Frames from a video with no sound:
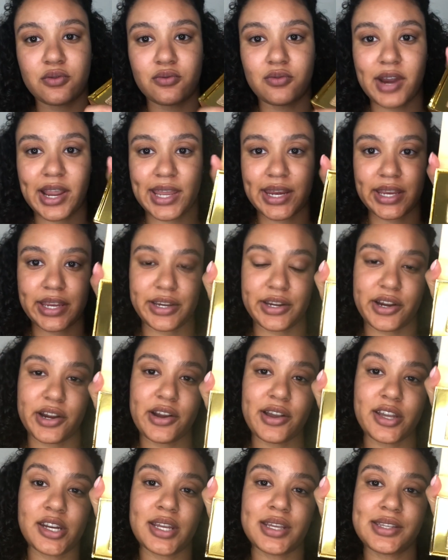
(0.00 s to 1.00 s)
Right
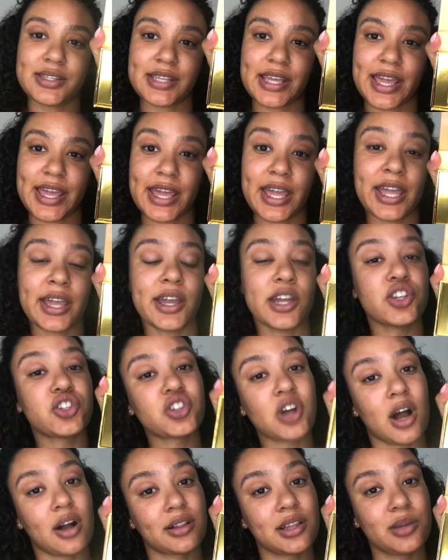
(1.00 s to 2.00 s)
here, it is a
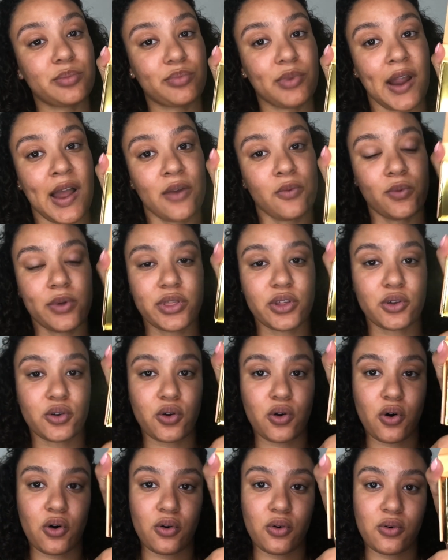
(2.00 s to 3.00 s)
chocolate brown with
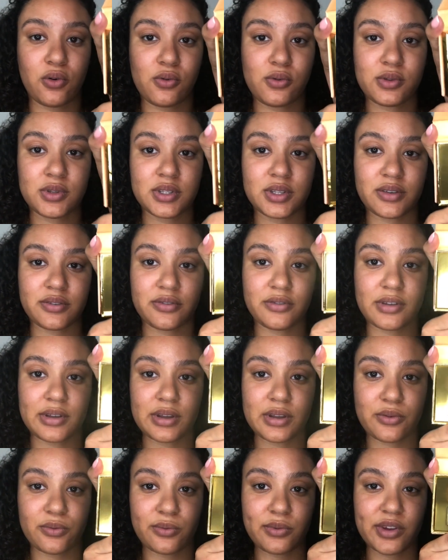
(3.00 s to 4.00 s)
gold
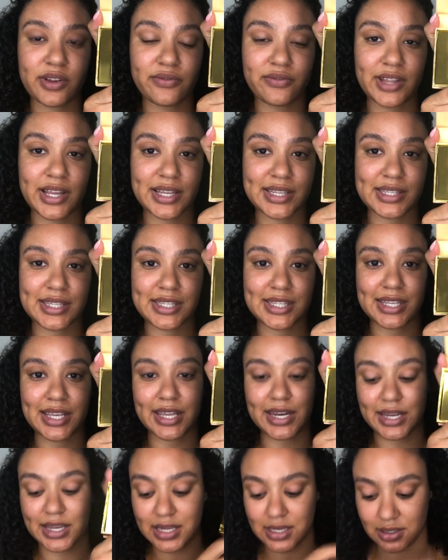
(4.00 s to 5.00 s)
reflexes
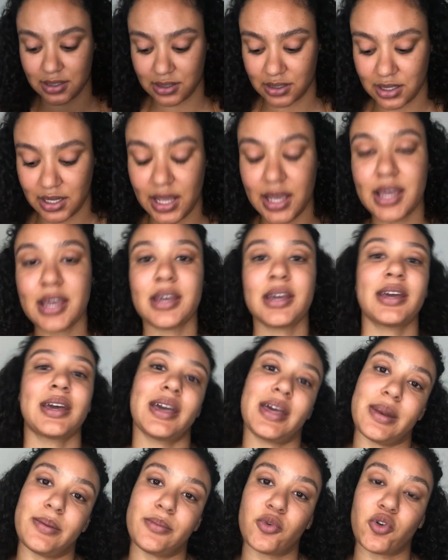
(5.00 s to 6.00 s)
in it,
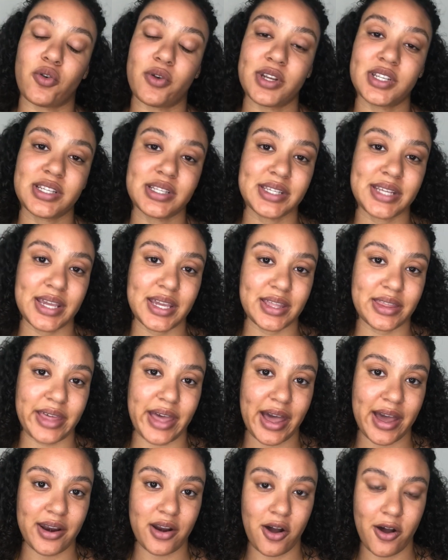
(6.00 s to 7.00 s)
and I'm going to take
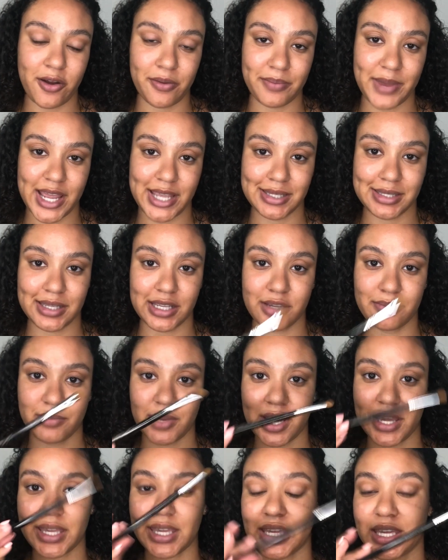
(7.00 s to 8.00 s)
that on my
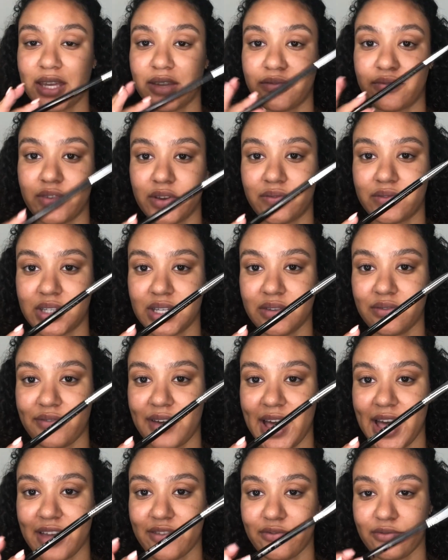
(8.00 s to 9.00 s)
Sigma
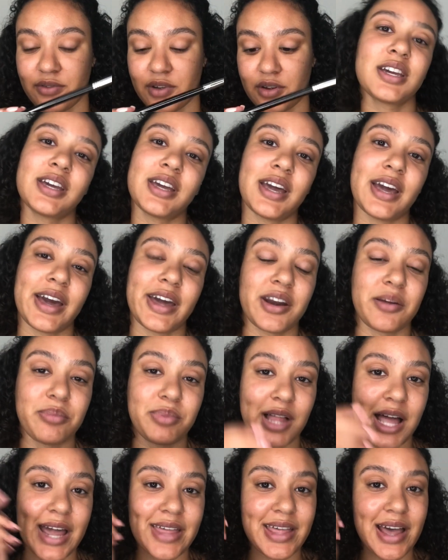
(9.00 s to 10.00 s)
E55 and
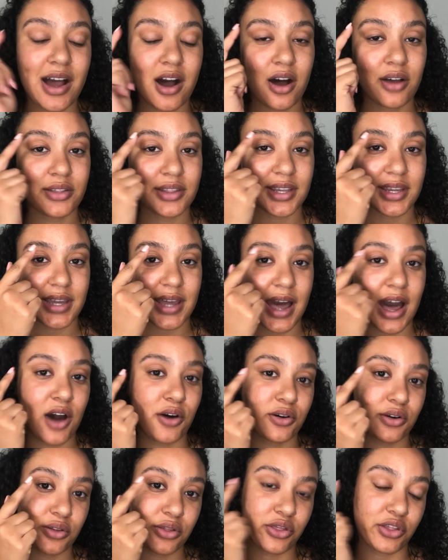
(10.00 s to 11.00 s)
apply that on the
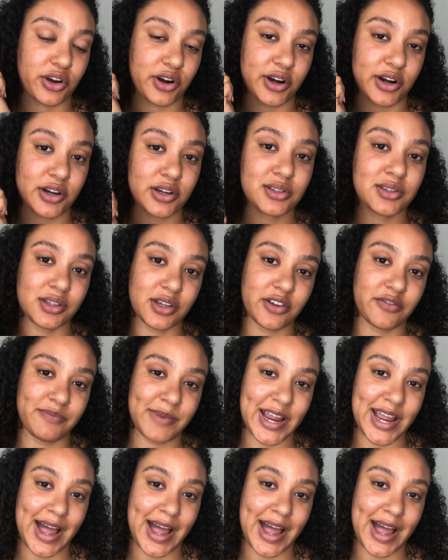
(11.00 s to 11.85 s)
outer thirds of my